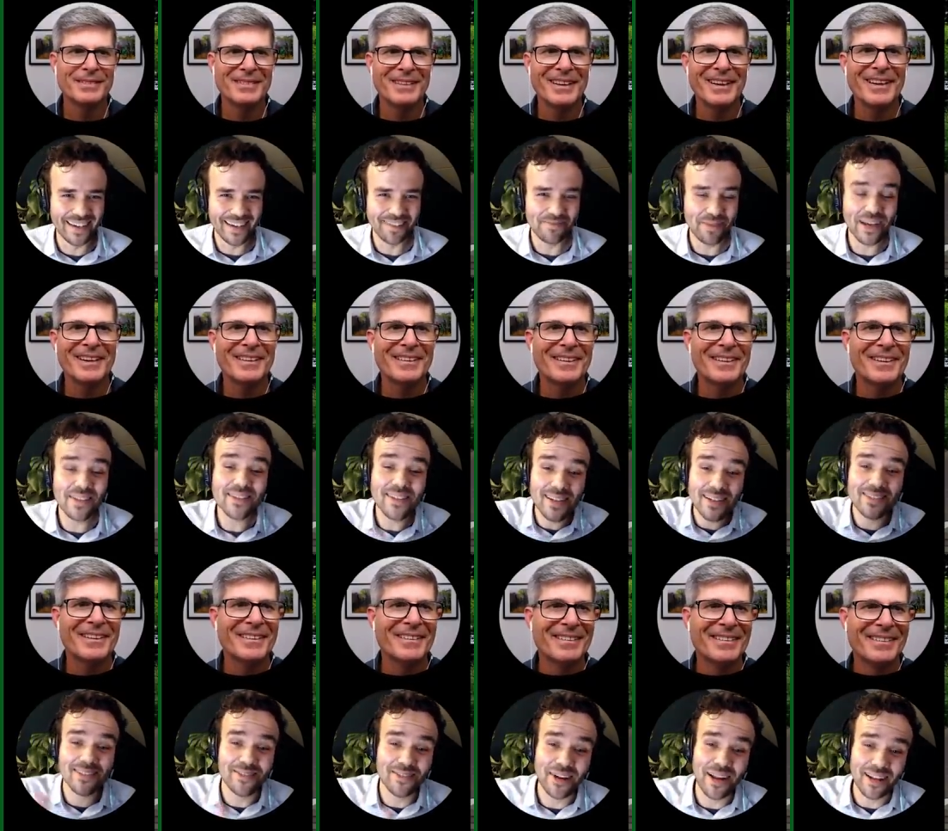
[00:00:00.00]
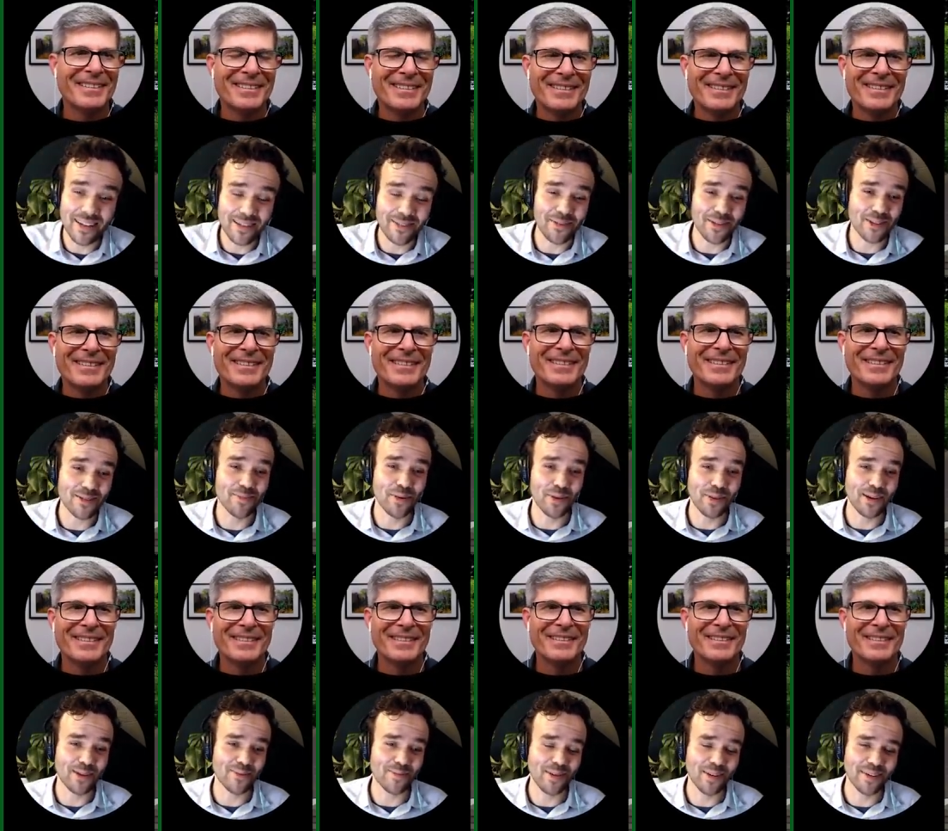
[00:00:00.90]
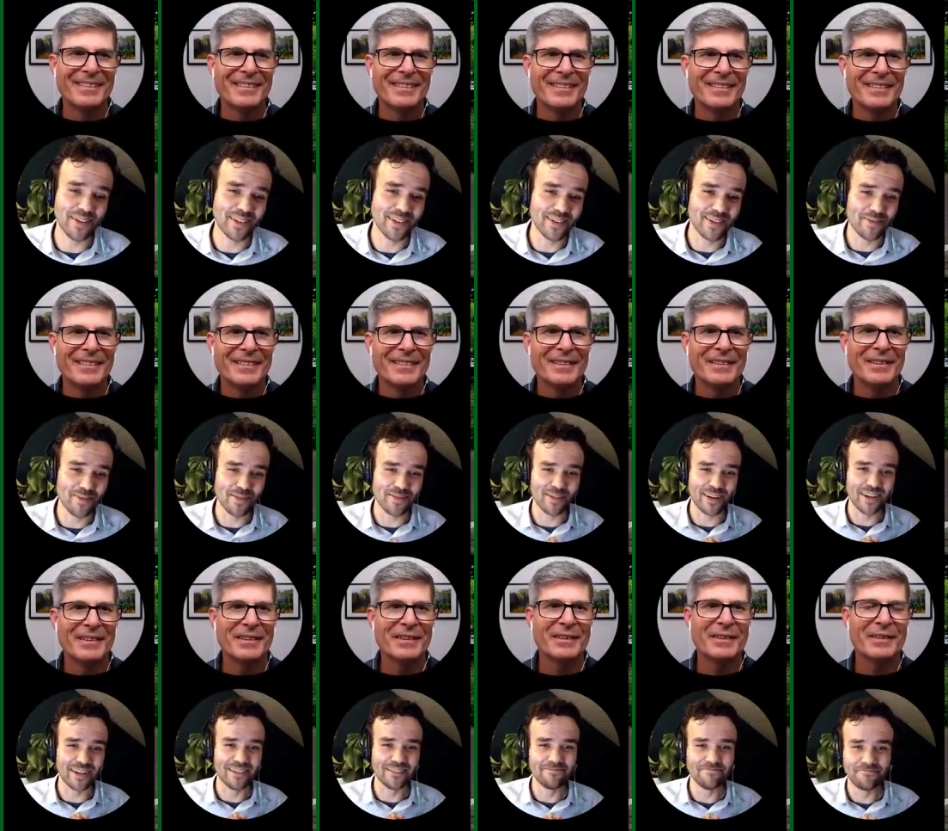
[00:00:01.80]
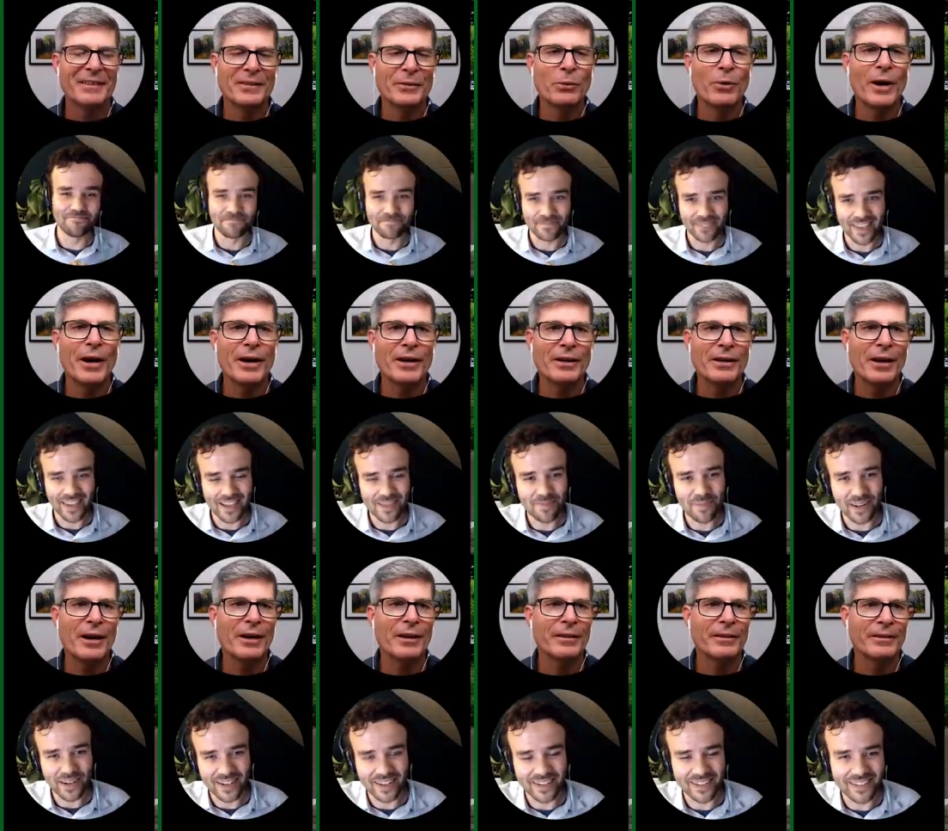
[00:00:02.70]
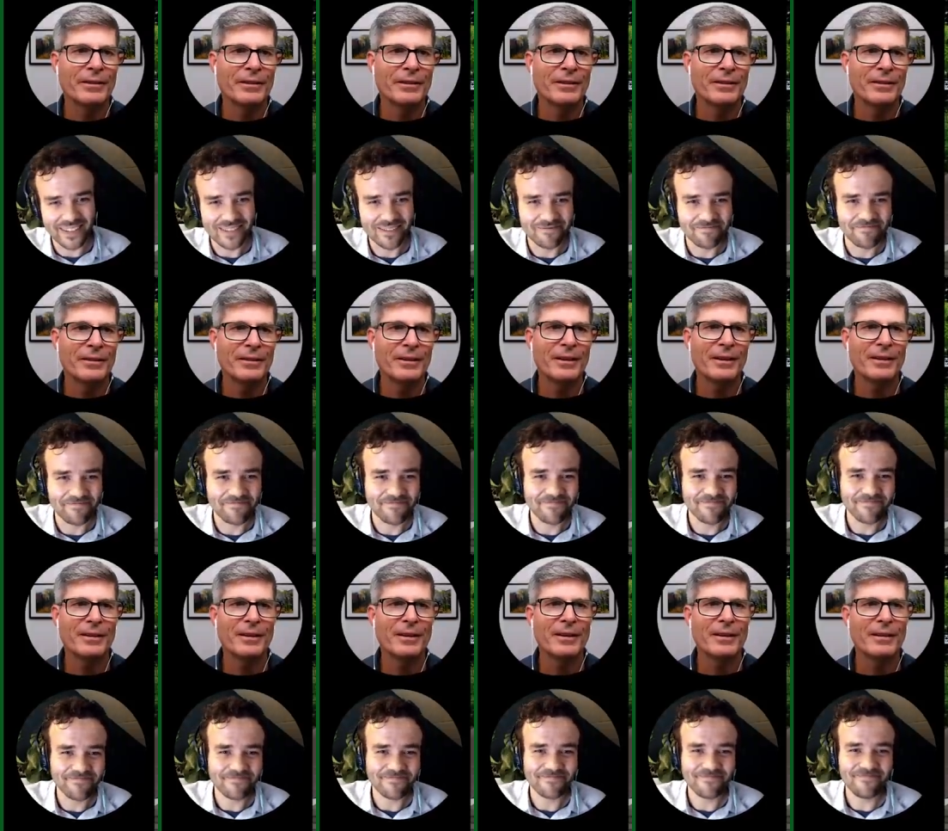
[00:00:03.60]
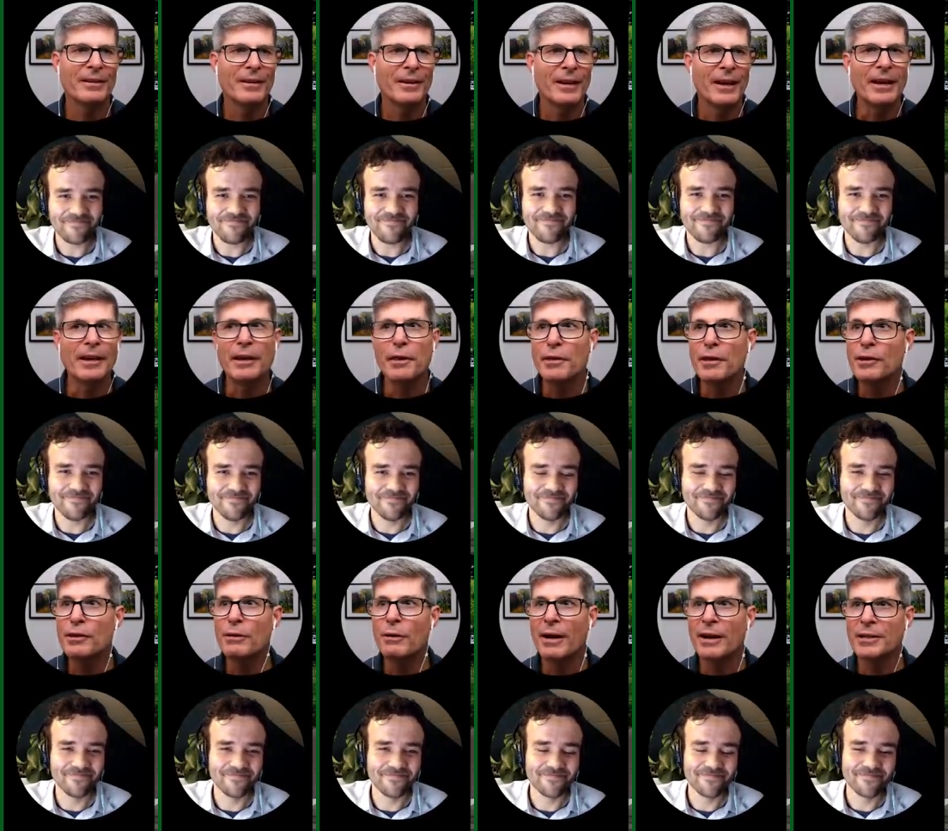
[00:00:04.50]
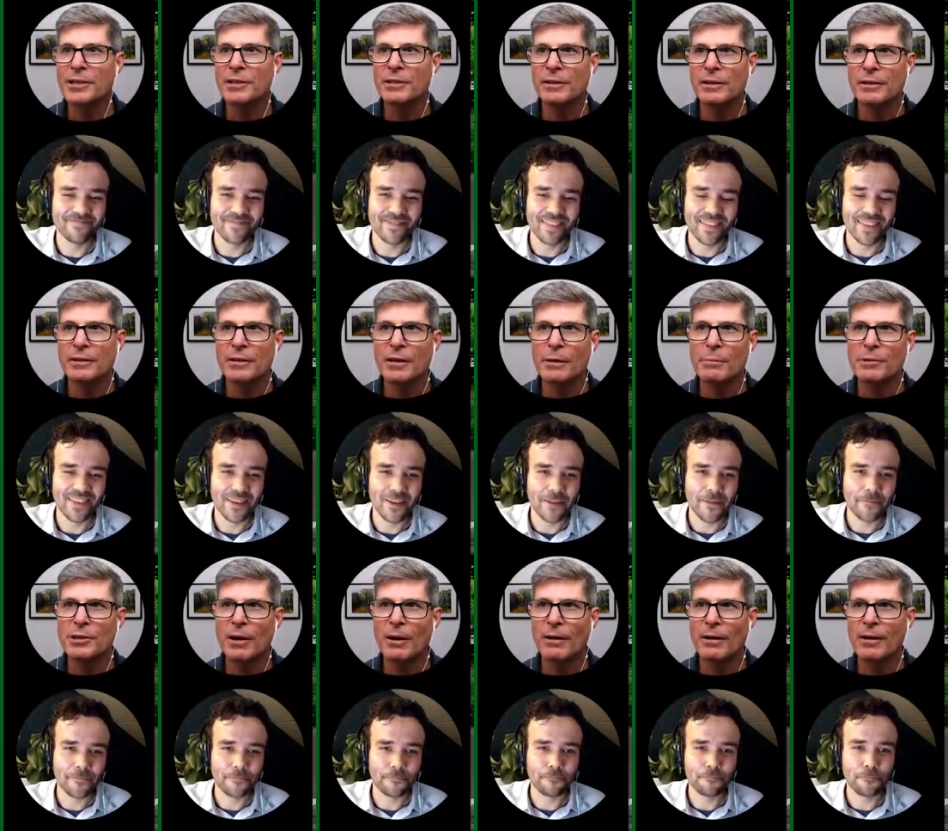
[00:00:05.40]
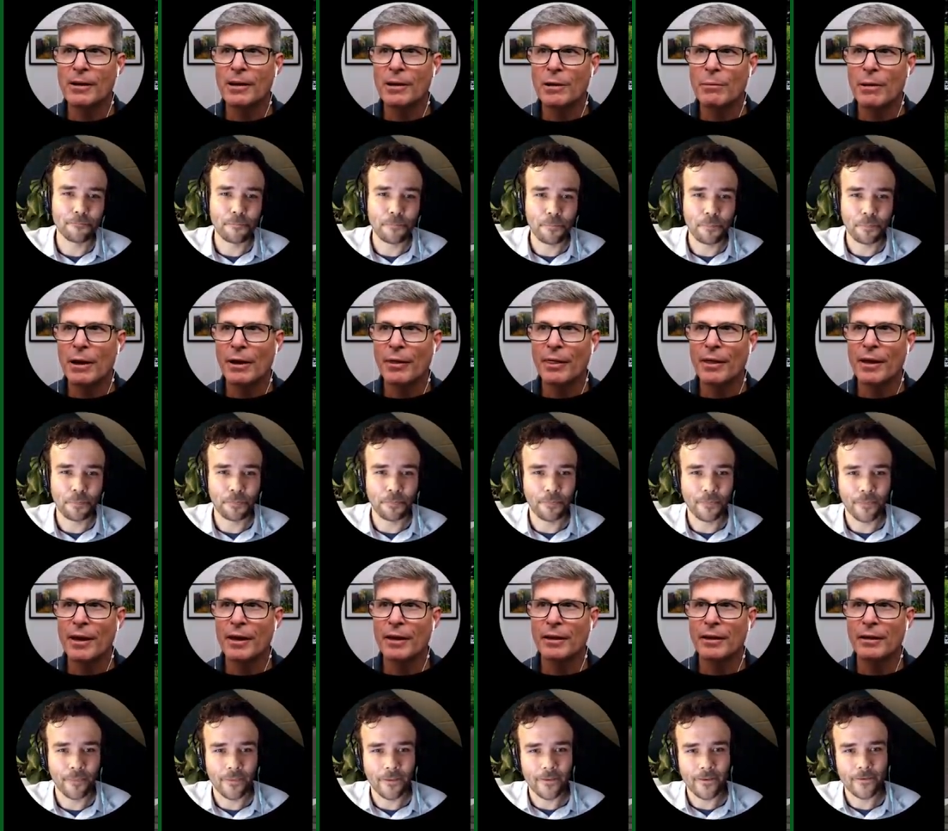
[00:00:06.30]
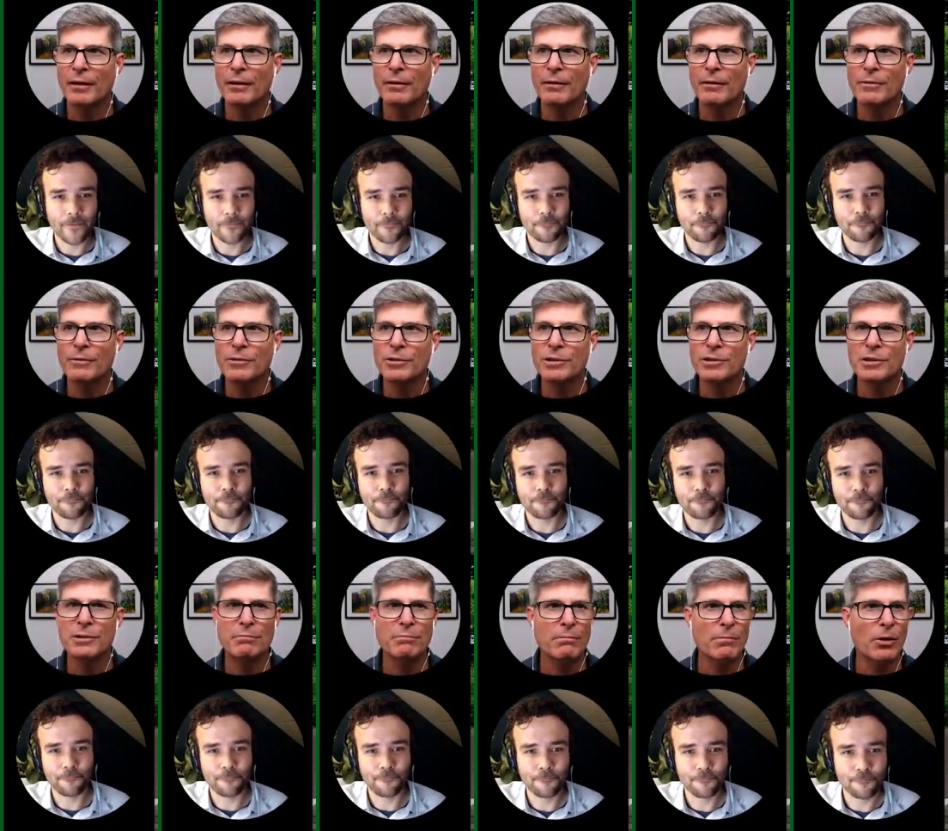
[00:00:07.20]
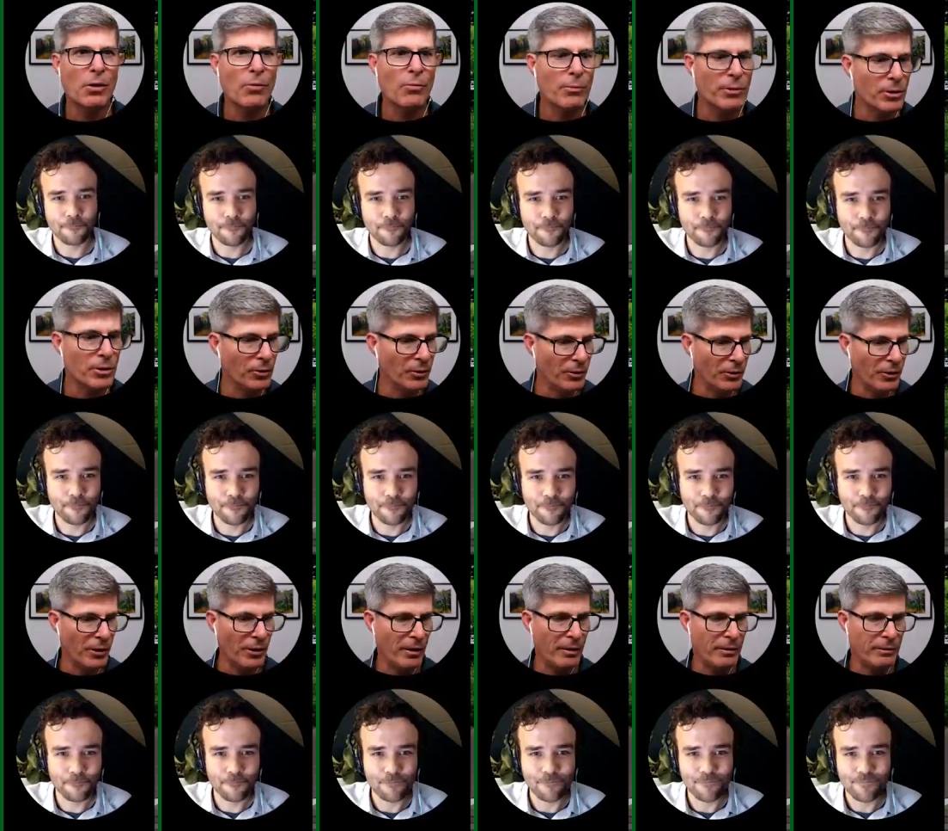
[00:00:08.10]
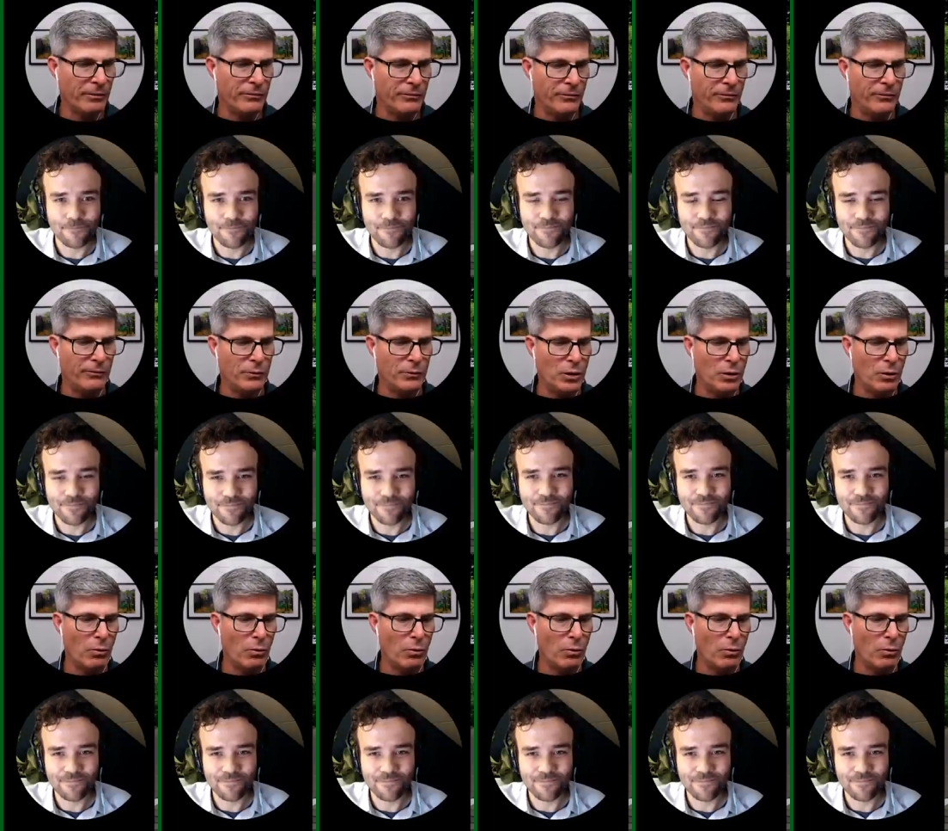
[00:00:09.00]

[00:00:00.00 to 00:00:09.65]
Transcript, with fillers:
Speaker 1: yeah. because yeah. it is a relatively smooth experience, to be fair. Right. It's yeah. pretty good.
Speaker 2: Yeah. Yeah. And I think you actually end up talking about that here in just a moment of you know